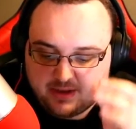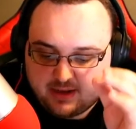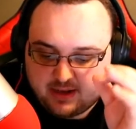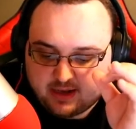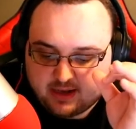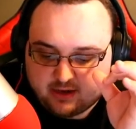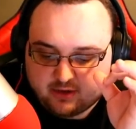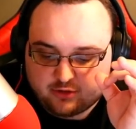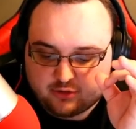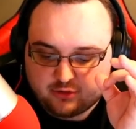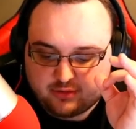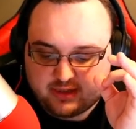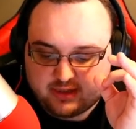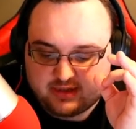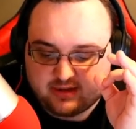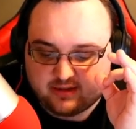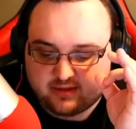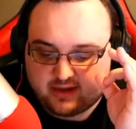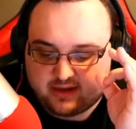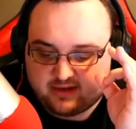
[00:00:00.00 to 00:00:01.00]
including
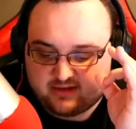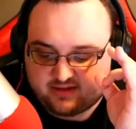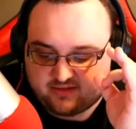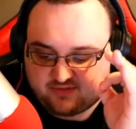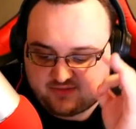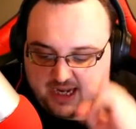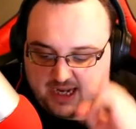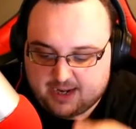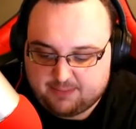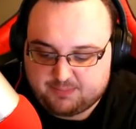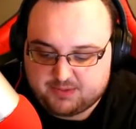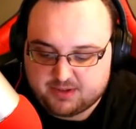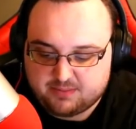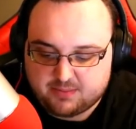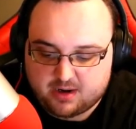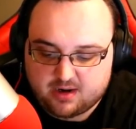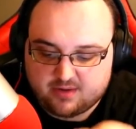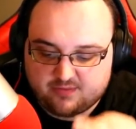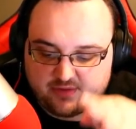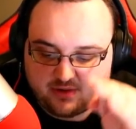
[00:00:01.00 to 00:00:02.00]
the likes of Captain
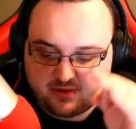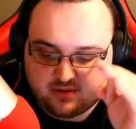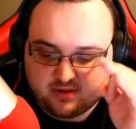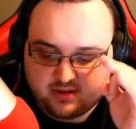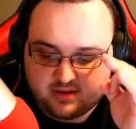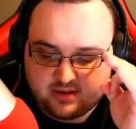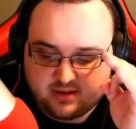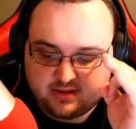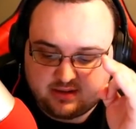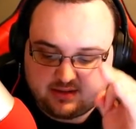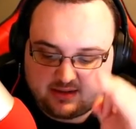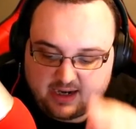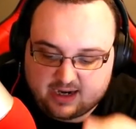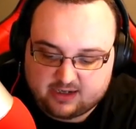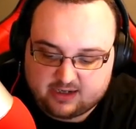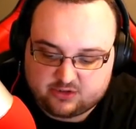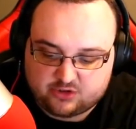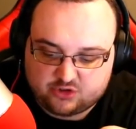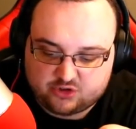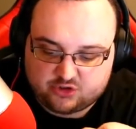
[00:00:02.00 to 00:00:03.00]
Marvel,
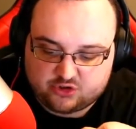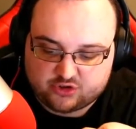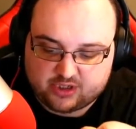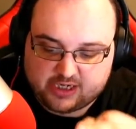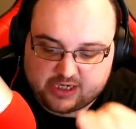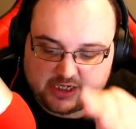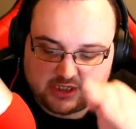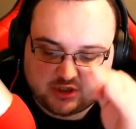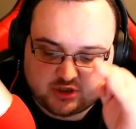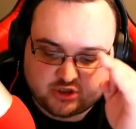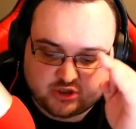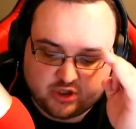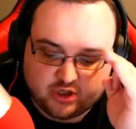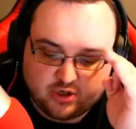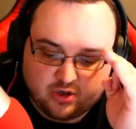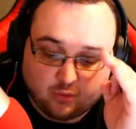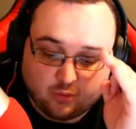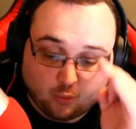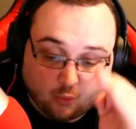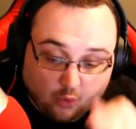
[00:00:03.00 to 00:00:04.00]
Doctor Strange,
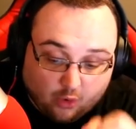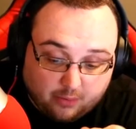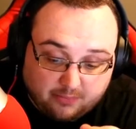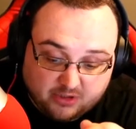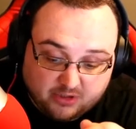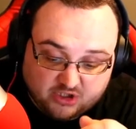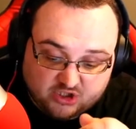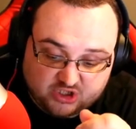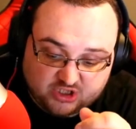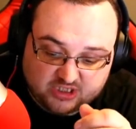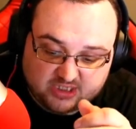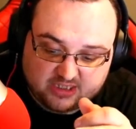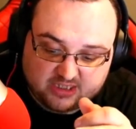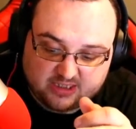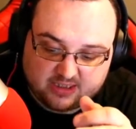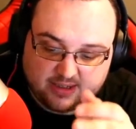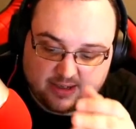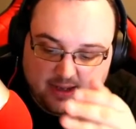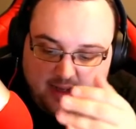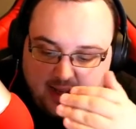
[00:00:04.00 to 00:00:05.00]
War
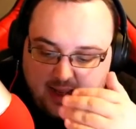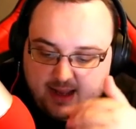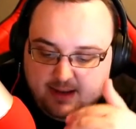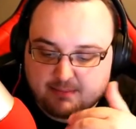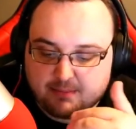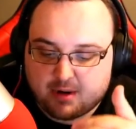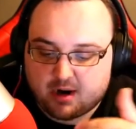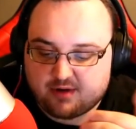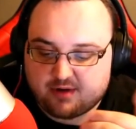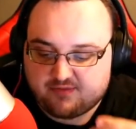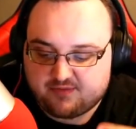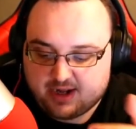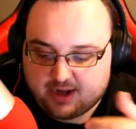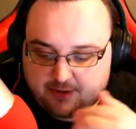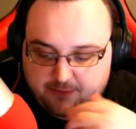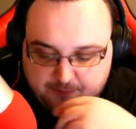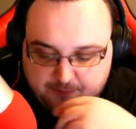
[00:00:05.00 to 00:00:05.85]
Machine, and Marvel.